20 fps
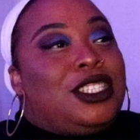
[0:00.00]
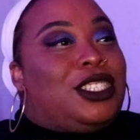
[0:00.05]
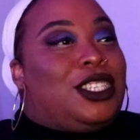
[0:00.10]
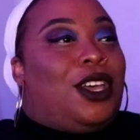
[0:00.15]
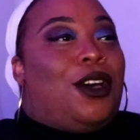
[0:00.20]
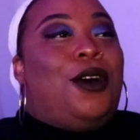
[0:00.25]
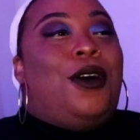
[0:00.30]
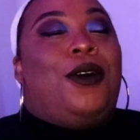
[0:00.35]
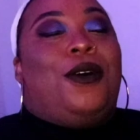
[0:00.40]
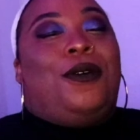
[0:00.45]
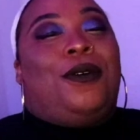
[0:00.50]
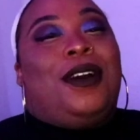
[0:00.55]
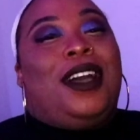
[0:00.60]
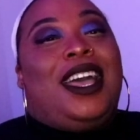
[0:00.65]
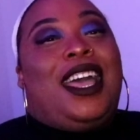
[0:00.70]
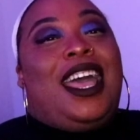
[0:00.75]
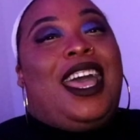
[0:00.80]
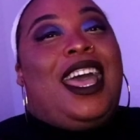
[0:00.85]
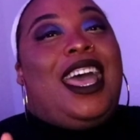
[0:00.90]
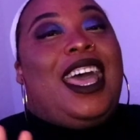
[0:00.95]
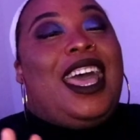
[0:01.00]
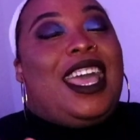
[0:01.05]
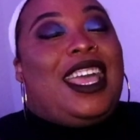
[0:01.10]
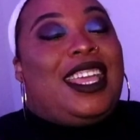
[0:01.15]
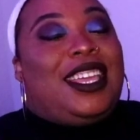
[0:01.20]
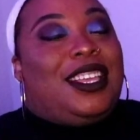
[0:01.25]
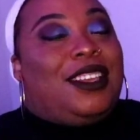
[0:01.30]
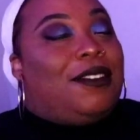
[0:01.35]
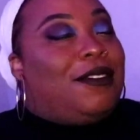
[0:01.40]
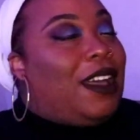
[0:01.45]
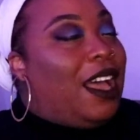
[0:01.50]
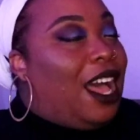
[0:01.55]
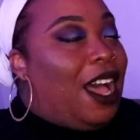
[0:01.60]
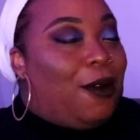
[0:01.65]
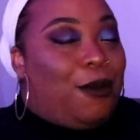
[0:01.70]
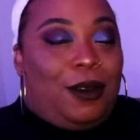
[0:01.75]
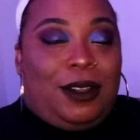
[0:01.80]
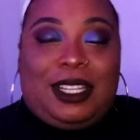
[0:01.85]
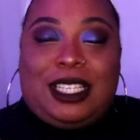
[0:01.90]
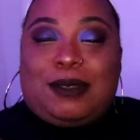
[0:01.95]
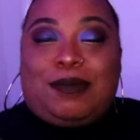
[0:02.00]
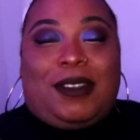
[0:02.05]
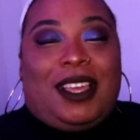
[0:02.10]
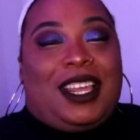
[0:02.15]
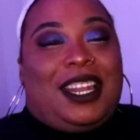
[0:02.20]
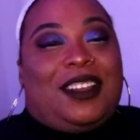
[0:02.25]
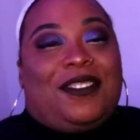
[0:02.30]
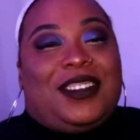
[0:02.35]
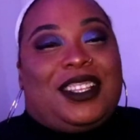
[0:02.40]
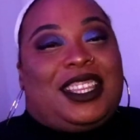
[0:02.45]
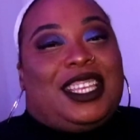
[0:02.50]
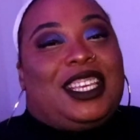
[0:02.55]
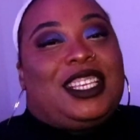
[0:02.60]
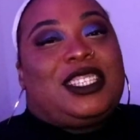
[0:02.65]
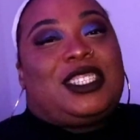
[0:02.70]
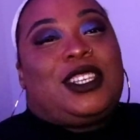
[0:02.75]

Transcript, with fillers: So, I will explain everything.